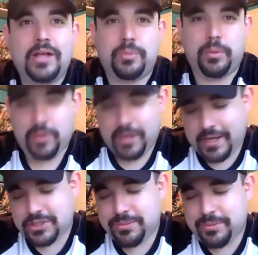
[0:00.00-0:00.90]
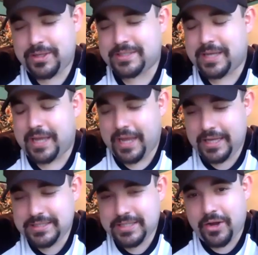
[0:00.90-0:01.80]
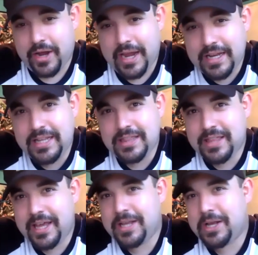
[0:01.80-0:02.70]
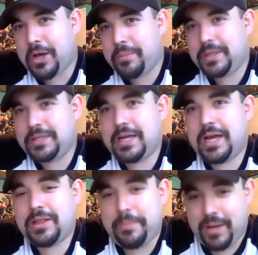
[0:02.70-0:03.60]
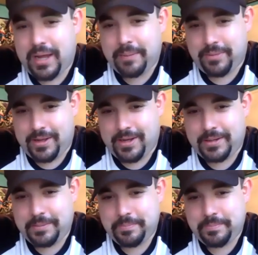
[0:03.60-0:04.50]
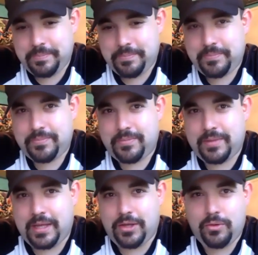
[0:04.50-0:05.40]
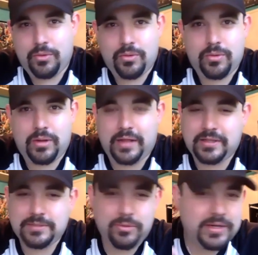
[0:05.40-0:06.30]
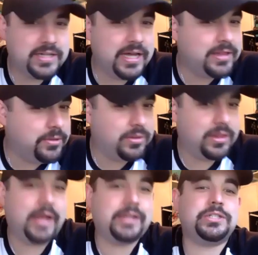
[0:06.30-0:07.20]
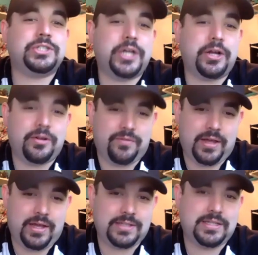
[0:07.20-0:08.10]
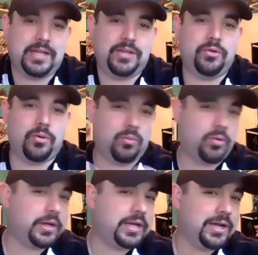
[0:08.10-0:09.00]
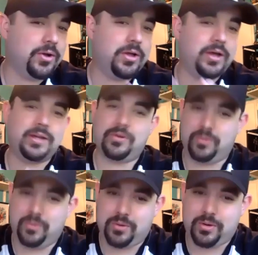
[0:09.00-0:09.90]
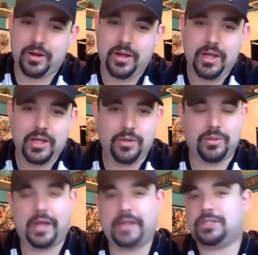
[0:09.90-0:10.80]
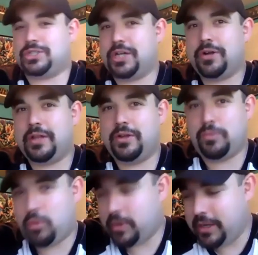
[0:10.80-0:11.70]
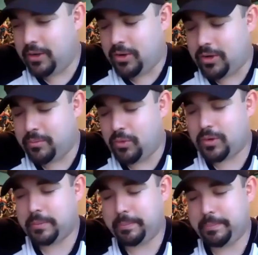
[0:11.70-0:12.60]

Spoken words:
So we want to ask you, Melissa, is there anything coming down the pipeline that you are at this point in time that you would like to share to fans that you are working on or you would like to share that you're working on more?